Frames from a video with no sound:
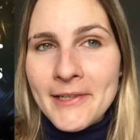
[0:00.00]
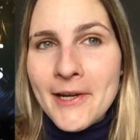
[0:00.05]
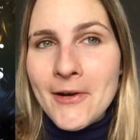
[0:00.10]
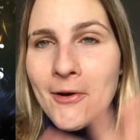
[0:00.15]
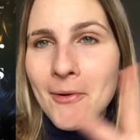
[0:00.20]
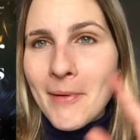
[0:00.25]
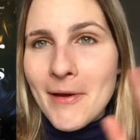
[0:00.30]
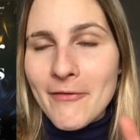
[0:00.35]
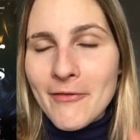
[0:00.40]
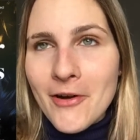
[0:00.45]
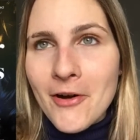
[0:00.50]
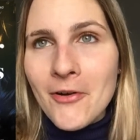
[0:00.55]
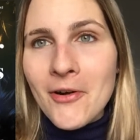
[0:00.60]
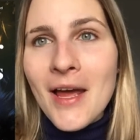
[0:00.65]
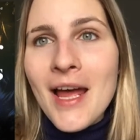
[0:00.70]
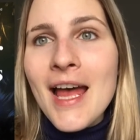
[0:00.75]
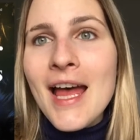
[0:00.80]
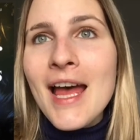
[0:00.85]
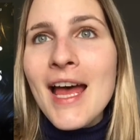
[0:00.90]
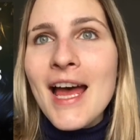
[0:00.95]
video on my
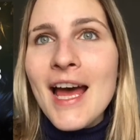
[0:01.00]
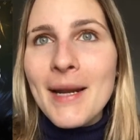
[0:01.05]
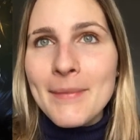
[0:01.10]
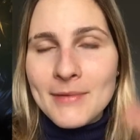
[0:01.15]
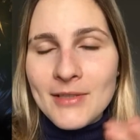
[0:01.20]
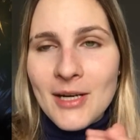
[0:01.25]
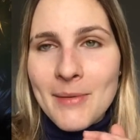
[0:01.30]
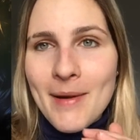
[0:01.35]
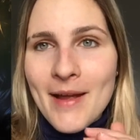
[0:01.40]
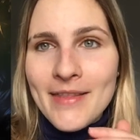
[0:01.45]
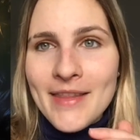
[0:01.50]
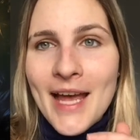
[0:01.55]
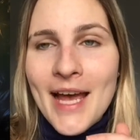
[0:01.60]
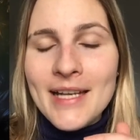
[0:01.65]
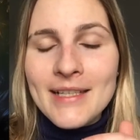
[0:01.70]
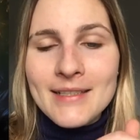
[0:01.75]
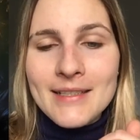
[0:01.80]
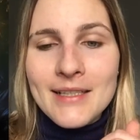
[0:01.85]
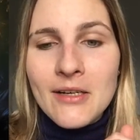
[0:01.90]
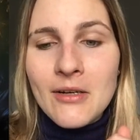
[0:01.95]
phone. I'm sorry about
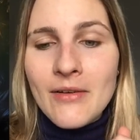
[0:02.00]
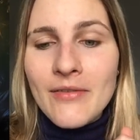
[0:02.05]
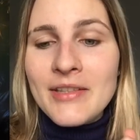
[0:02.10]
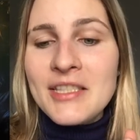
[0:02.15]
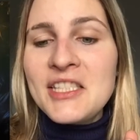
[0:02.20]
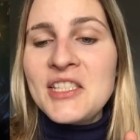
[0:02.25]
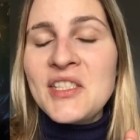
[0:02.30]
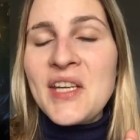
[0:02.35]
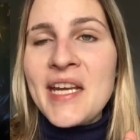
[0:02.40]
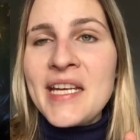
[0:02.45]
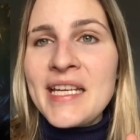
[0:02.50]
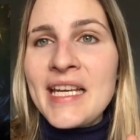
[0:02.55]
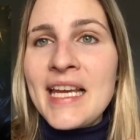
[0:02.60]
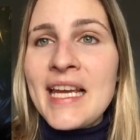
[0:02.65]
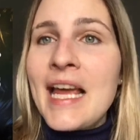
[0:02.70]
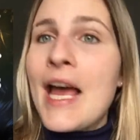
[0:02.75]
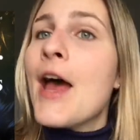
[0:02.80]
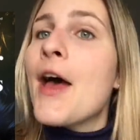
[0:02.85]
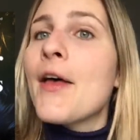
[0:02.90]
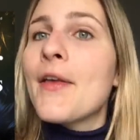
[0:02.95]
that. So if it's
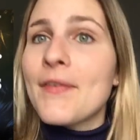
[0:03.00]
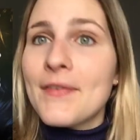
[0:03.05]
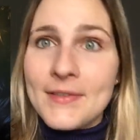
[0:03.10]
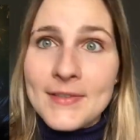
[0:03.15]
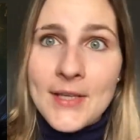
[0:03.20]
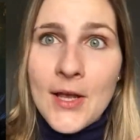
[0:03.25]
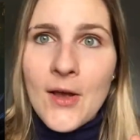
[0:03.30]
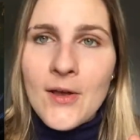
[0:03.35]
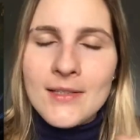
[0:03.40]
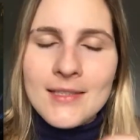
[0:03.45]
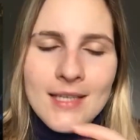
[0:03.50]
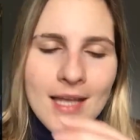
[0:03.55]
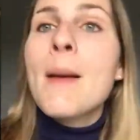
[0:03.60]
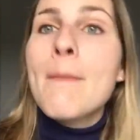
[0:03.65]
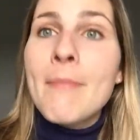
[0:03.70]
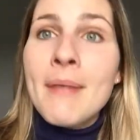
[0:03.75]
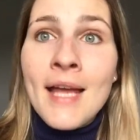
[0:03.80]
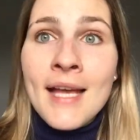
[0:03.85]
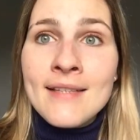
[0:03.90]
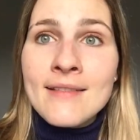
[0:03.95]
shaky, saws.
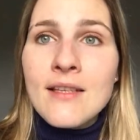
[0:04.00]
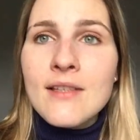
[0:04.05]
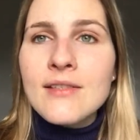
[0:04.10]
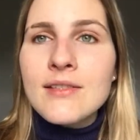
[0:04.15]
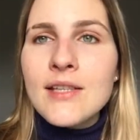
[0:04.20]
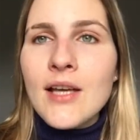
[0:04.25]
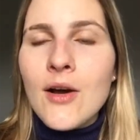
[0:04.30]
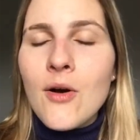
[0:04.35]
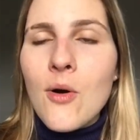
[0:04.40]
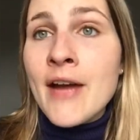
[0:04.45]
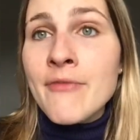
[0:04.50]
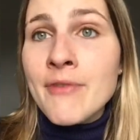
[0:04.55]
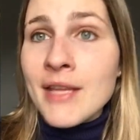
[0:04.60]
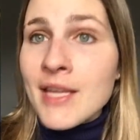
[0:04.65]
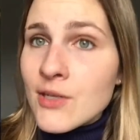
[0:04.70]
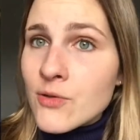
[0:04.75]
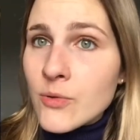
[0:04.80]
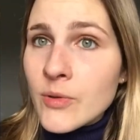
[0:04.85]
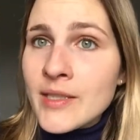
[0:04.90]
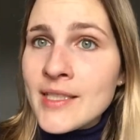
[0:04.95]
But yes, so I
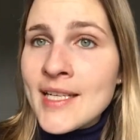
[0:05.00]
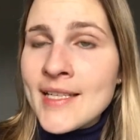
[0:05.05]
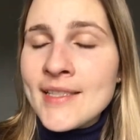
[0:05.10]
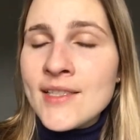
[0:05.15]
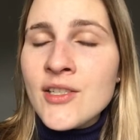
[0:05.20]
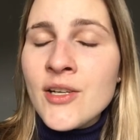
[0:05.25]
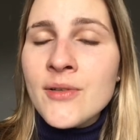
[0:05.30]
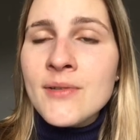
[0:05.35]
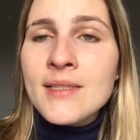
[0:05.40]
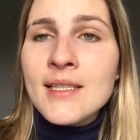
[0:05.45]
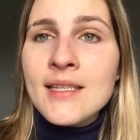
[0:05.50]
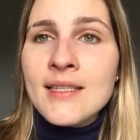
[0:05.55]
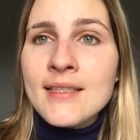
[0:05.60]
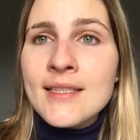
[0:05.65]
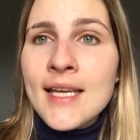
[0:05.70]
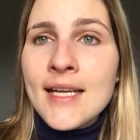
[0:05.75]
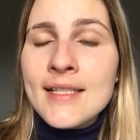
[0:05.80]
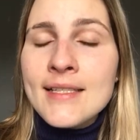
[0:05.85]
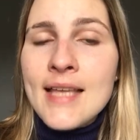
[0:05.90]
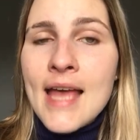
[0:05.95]
really enjoyed Daisy Jones and the
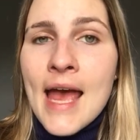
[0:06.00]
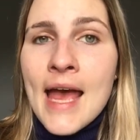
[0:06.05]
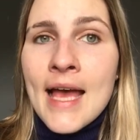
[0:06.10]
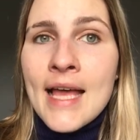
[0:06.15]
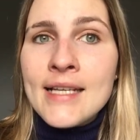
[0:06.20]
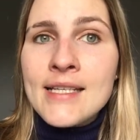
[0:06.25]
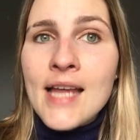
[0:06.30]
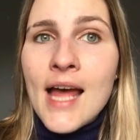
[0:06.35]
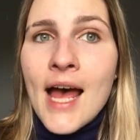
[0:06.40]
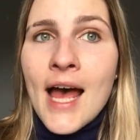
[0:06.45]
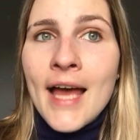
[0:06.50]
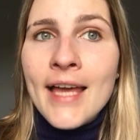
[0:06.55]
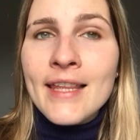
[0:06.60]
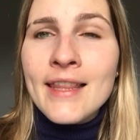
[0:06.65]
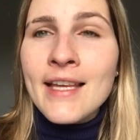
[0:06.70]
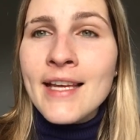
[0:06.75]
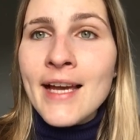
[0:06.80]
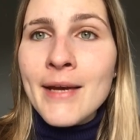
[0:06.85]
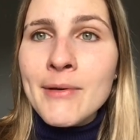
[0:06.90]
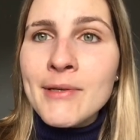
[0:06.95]
Six, and I
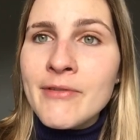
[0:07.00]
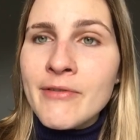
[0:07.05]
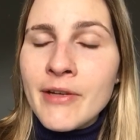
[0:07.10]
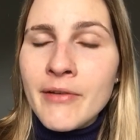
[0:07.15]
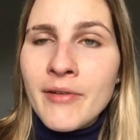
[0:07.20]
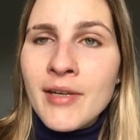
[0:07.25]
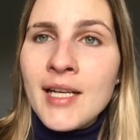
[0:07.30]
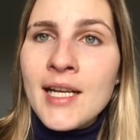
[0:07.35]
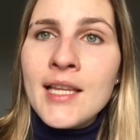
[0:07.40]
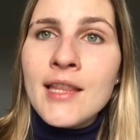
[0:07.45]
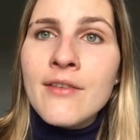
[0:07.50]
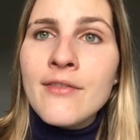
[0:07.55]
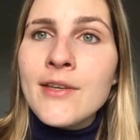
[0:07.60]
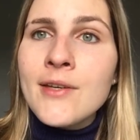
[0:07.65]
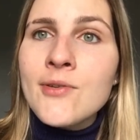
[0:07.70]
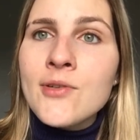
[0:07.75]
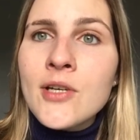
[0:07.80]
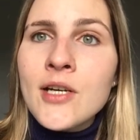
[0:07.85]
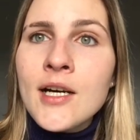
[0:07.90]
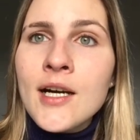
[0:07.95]
think I would reread it in the
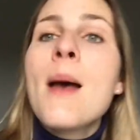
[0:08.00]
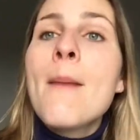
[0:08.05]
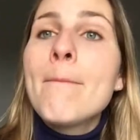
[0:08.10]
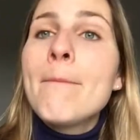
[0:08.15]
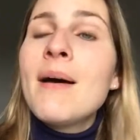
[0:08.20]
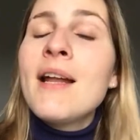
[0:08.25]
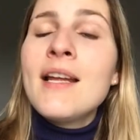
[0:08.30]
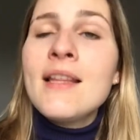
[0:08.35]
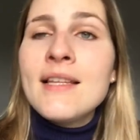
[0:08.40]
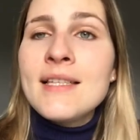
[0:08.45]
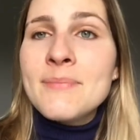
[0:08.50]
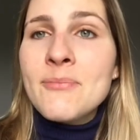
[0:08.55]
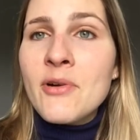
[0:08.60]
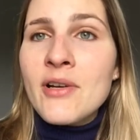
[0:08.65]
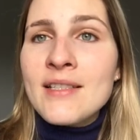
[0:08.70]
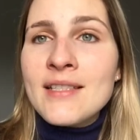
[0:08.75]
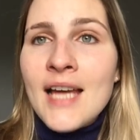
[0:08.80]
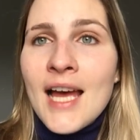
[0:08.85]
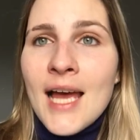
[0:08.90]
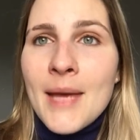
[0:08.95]
future. But at this
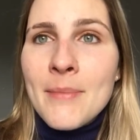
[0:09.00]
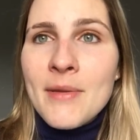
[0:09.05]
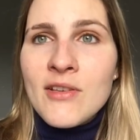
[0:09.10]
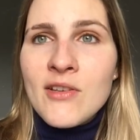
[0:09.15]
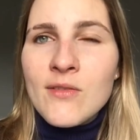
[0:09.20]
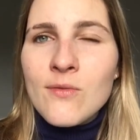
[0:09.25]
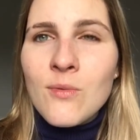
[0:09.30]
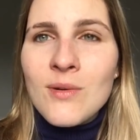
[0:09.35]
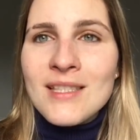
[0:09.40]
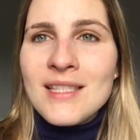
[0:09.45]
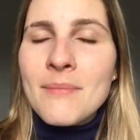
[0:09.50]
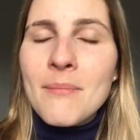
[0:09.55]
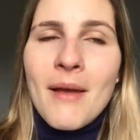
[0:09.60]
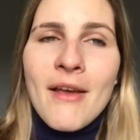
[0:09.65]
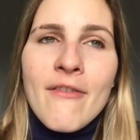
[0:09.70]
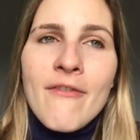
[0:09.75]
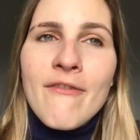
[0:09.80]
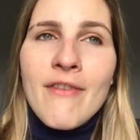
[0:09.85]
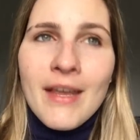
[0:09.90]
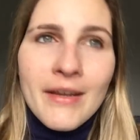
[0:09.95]
point in time, it just wasn't
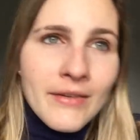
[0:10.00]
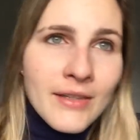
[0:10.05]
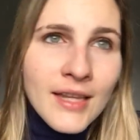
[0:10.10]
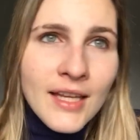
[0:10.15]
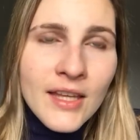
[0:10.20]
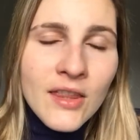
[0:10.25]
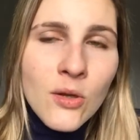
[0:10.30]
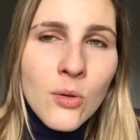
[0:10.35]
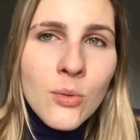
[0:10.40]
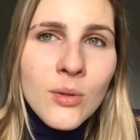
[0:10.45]
my favorite thing in the